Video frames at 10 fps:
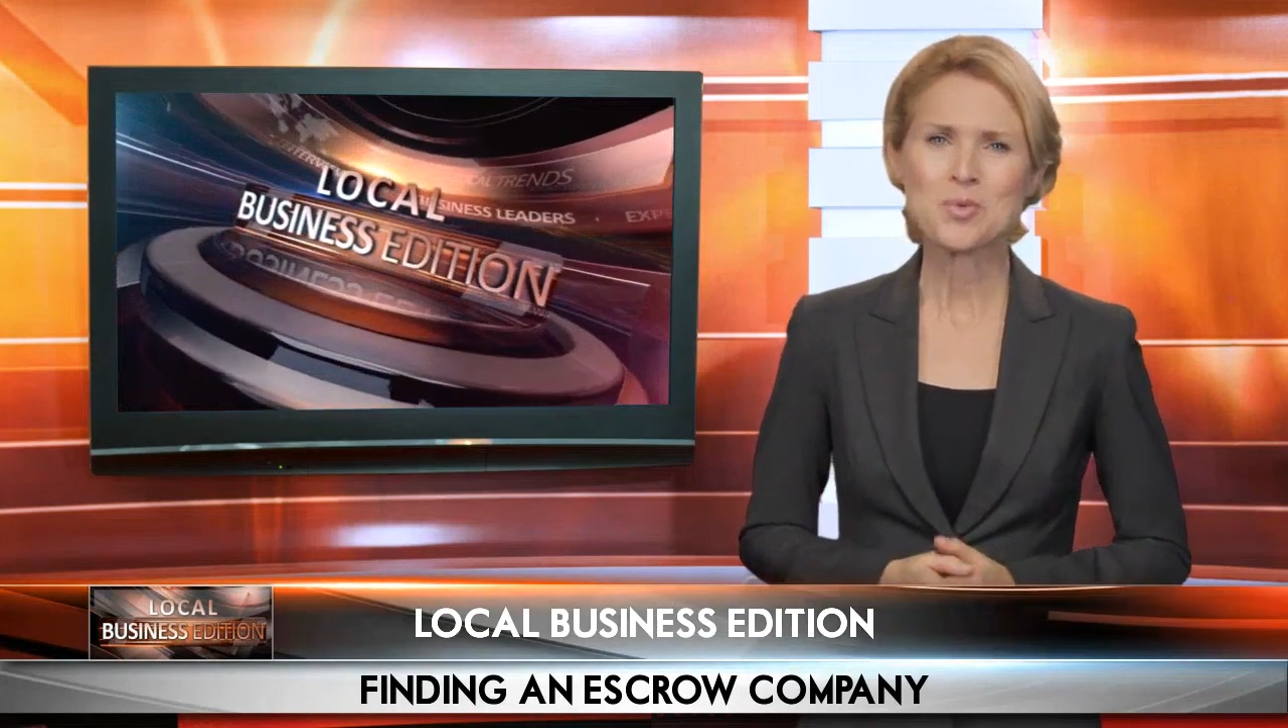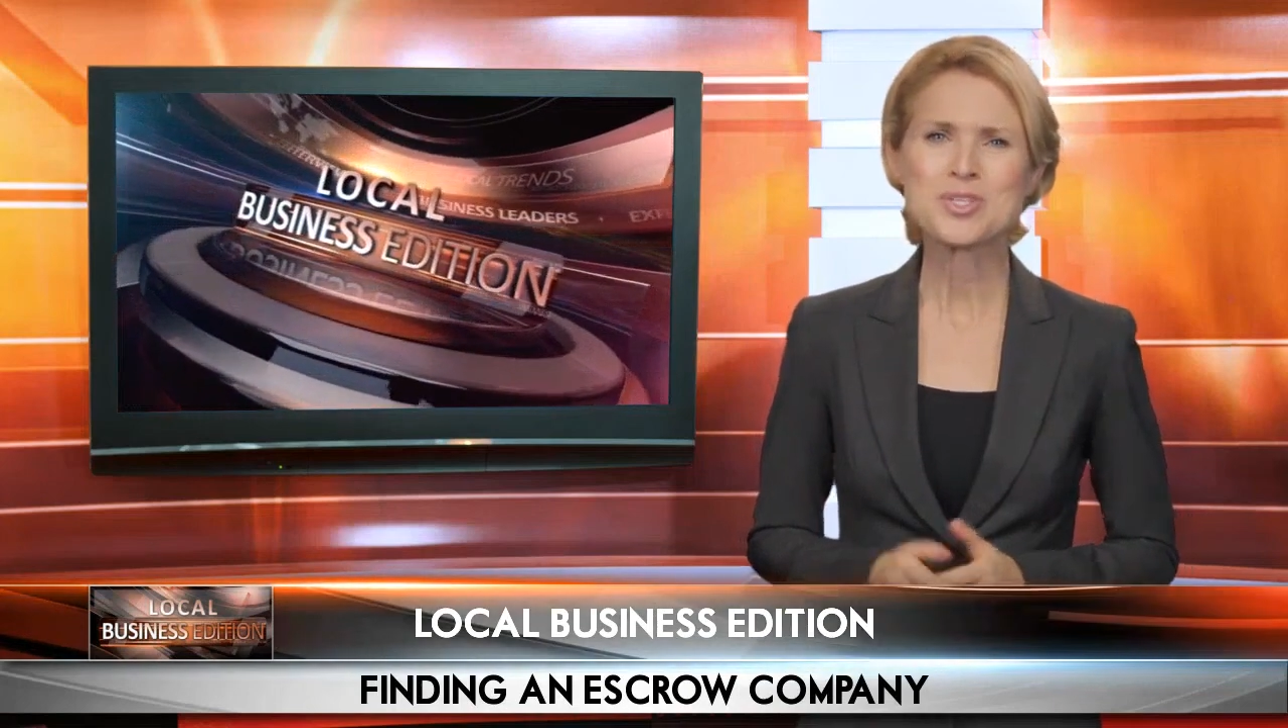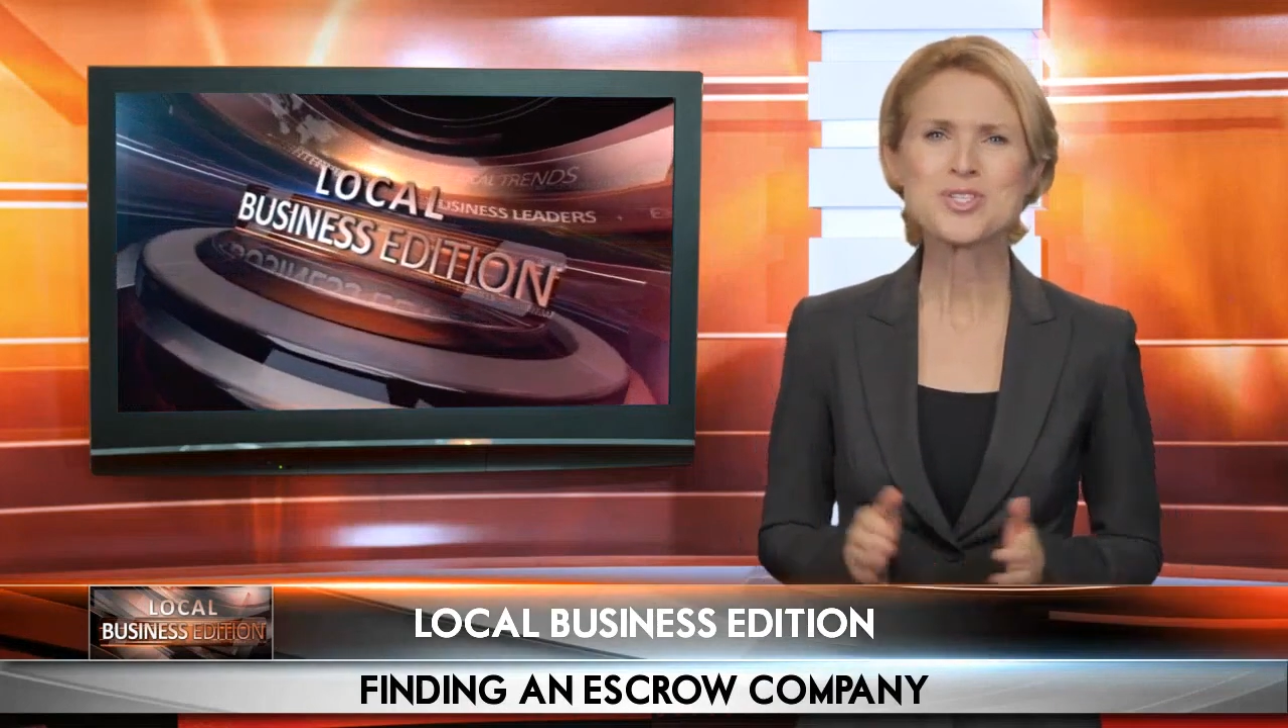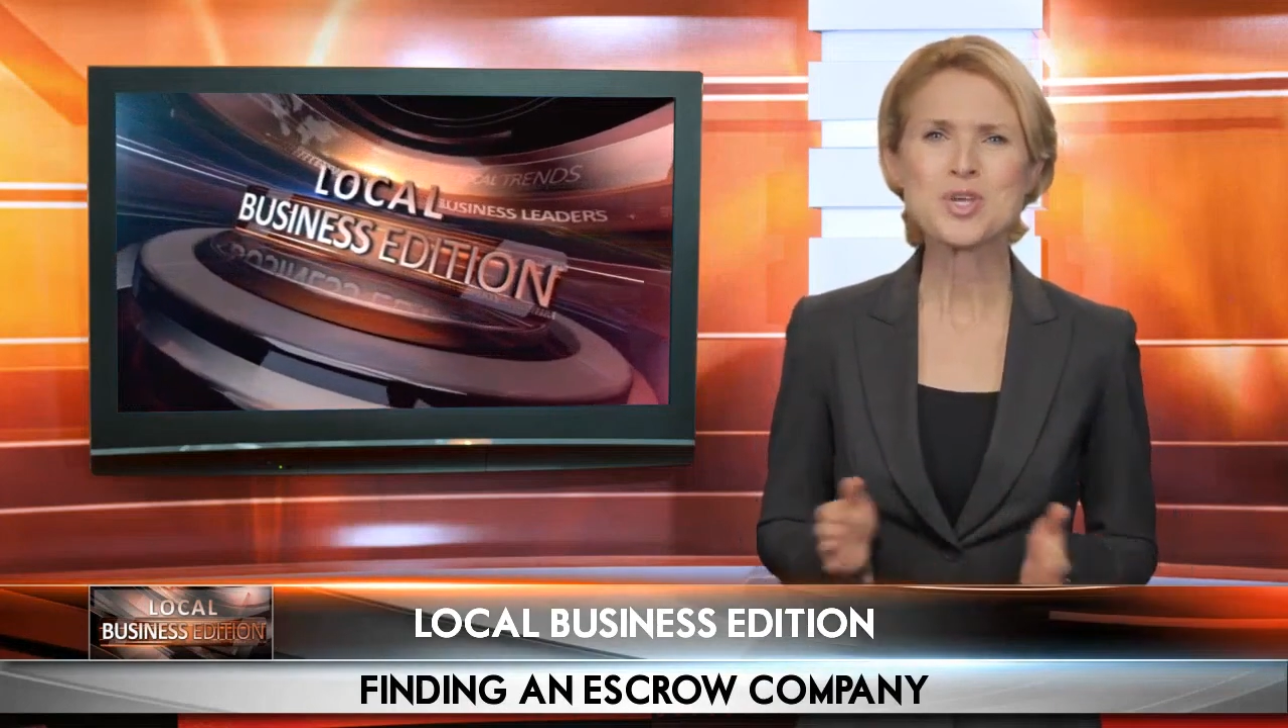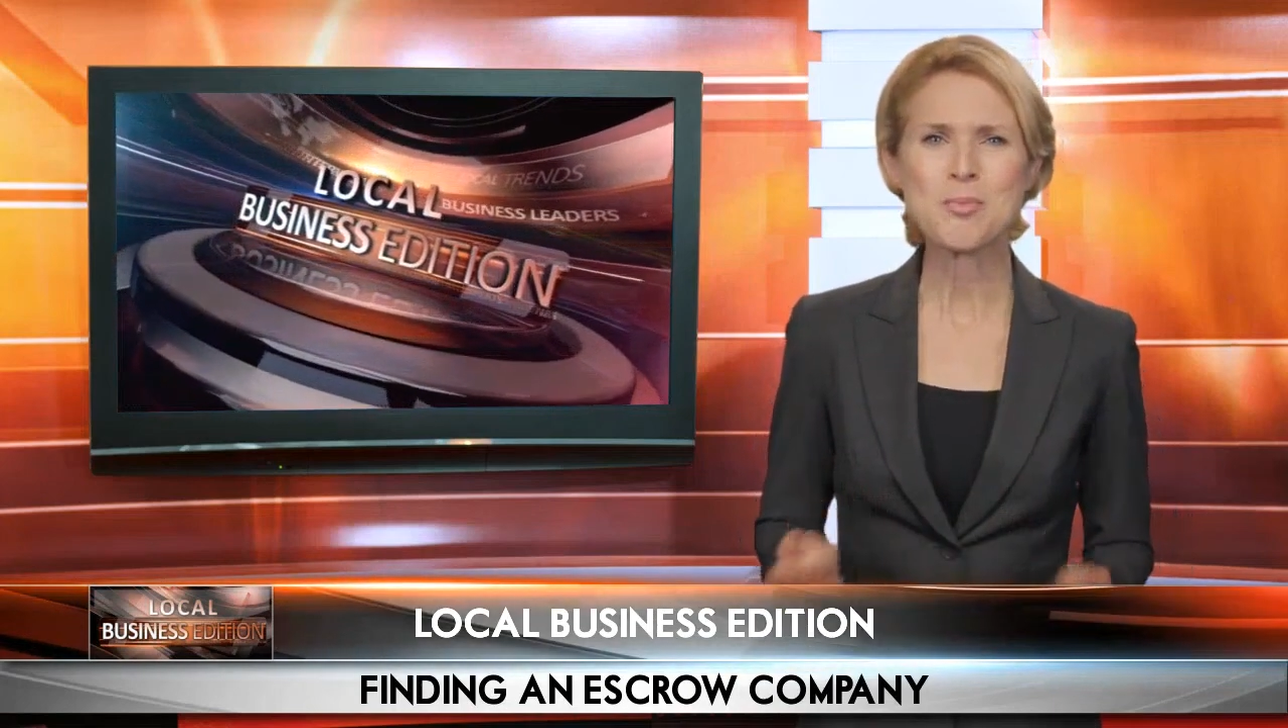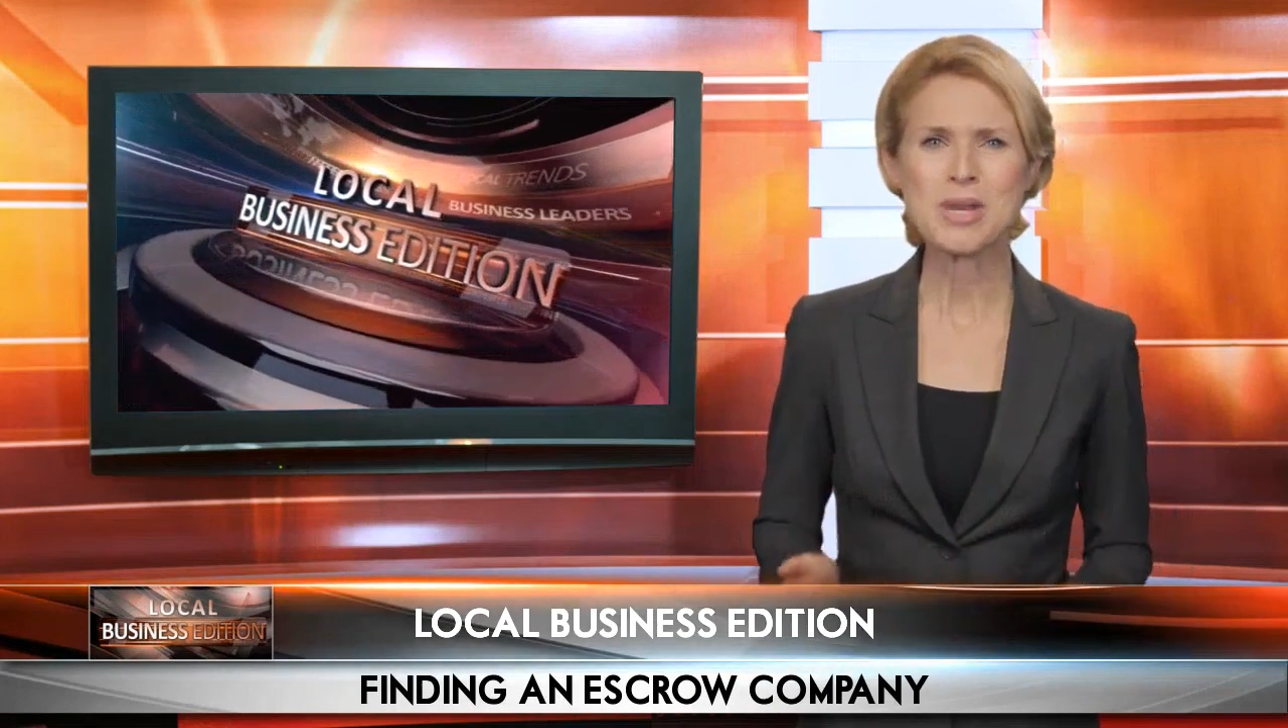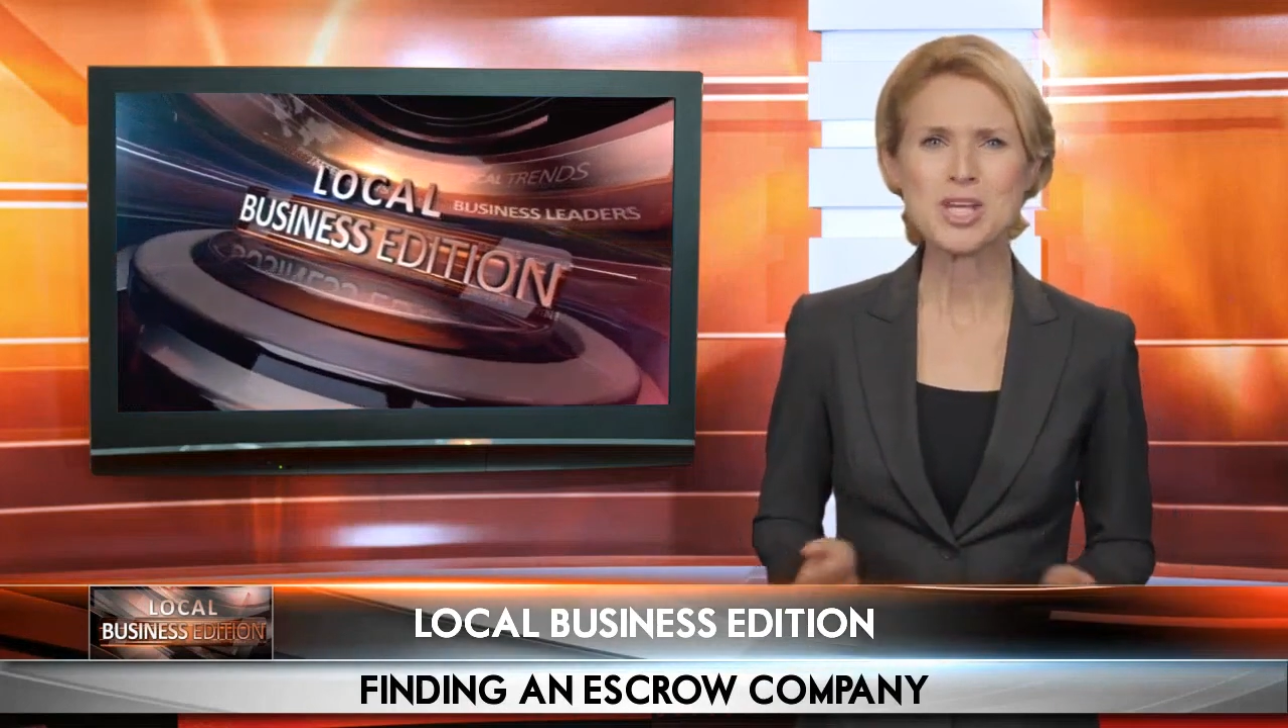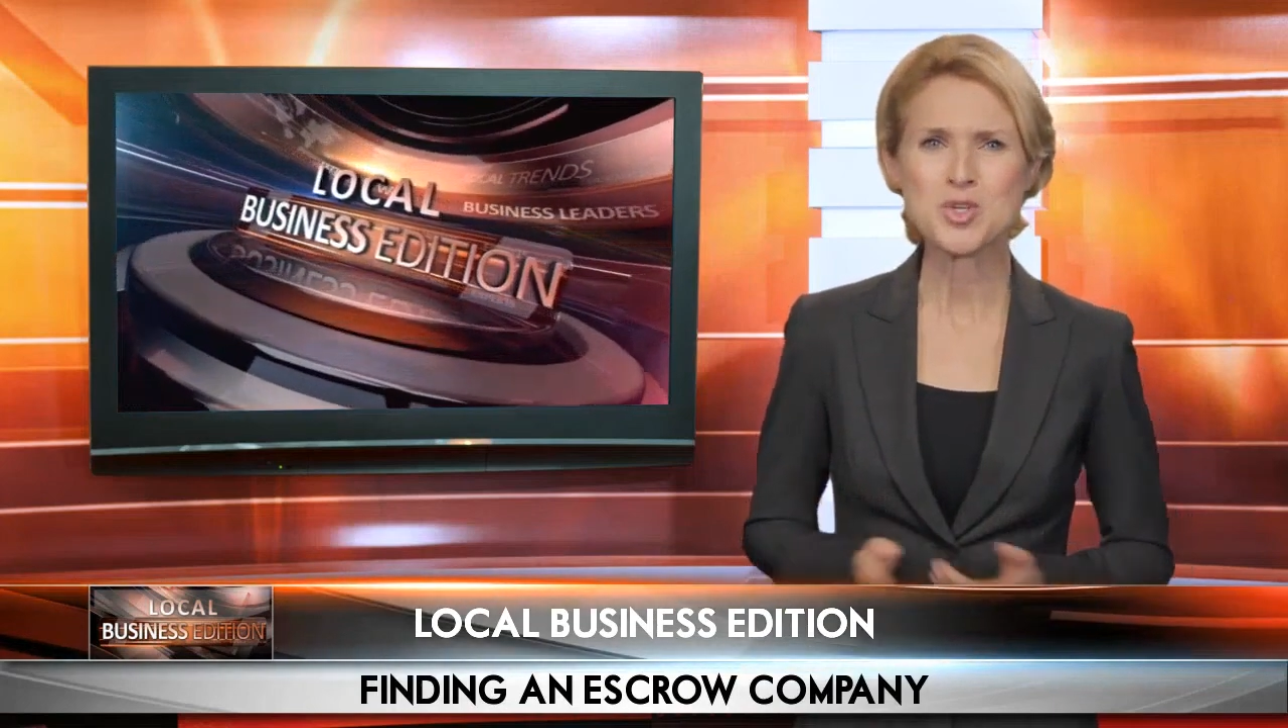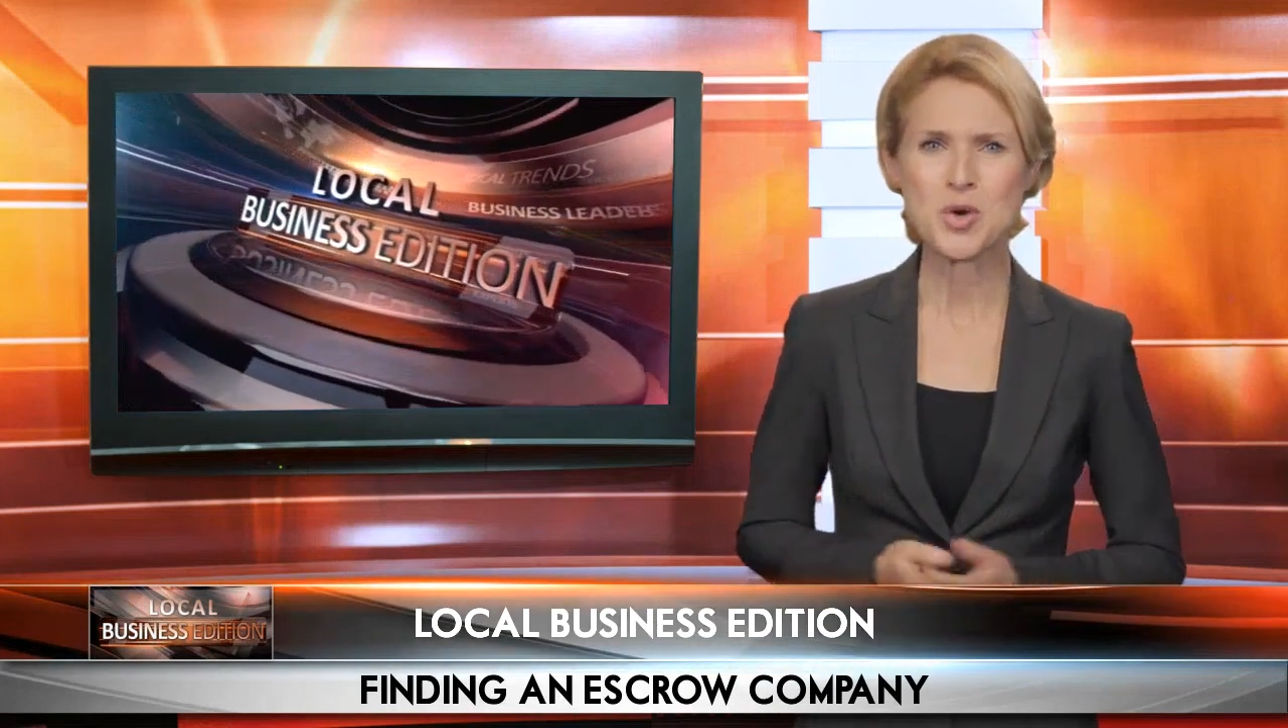With so many